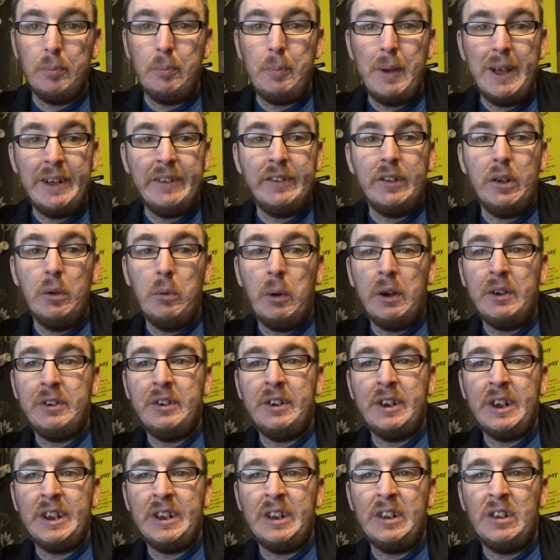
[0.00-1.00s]

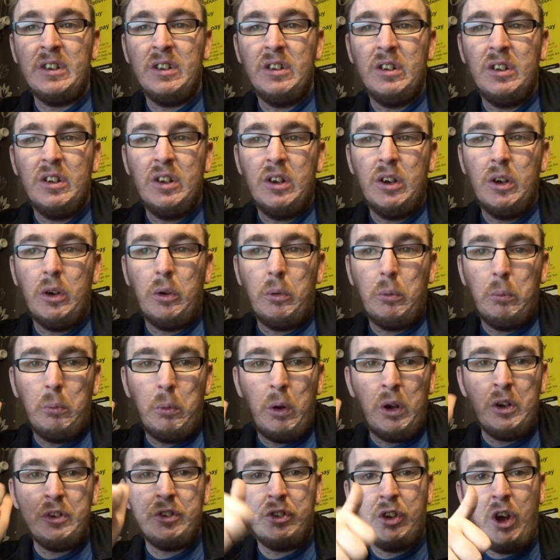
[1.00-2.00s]
basically
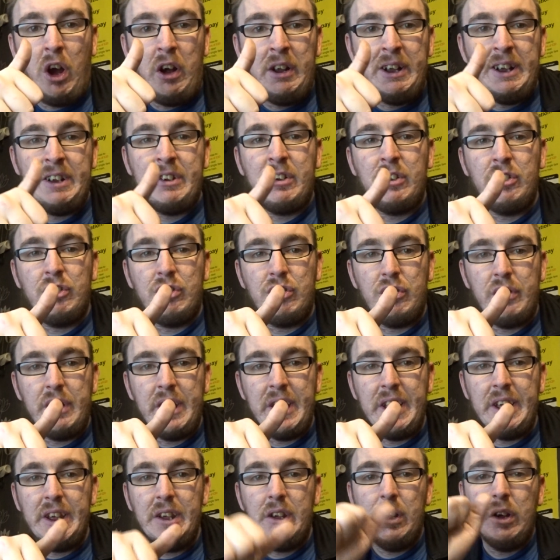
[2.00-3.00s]
watch Coronation
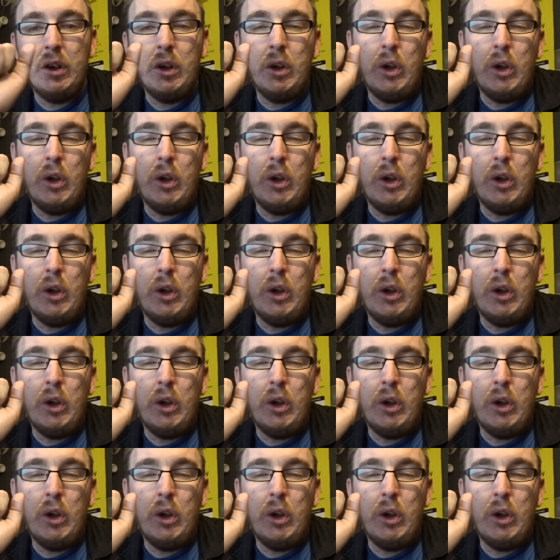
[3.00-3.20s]
Street,